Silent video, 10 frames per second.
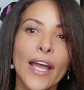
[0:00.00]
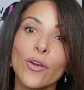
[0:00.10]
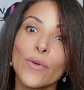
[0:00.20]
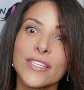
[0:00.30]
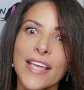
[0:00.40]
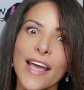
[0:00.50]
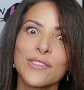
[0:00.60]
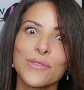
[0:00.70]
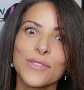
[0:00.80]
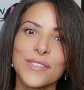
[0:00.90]
IRS
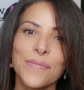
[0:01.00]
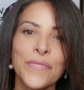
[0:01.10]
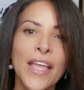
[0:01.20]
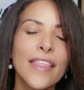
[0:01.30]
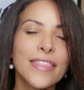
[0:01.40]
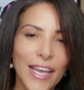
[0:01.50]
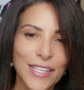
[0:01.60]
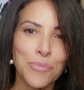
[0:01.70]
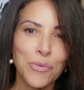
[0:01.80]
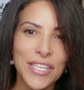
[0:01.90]
hassles.
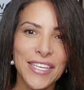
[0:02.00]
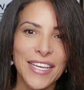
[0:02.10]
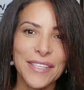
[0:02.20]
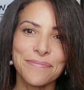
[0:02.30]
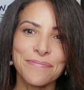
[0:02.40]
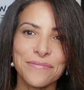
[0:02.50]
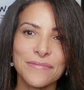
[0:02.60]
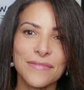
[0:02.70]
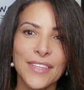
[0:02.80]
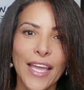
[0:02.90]
That's pretty neat,
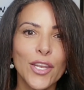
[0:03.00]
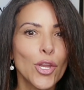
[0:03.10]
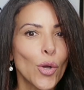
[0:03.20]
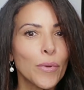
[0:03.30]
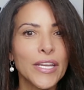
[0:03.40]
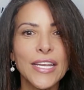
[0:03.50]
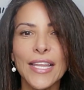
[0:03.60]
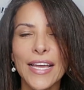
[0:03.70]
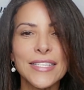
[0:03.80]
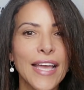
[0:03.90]
and nobody
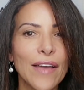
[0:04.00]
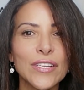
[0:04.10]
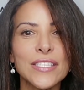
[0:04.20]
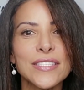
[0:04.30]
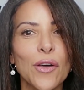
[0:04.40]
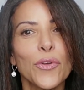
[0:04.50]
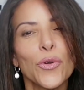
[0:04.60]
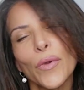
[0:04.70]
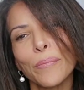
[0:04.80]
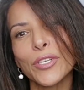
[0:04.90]
likes having to sell their
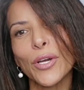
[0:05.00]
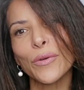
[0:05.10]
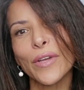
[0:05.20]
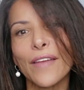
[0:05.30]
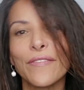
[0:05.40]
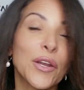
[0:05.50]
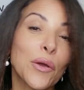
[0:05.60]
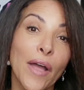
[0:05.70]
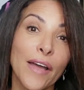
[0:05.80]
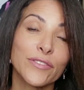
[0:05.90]
crypto if they
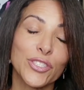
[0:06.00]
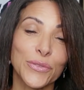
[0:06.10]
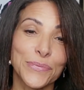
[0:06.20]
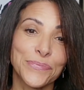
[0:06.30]
don't have to.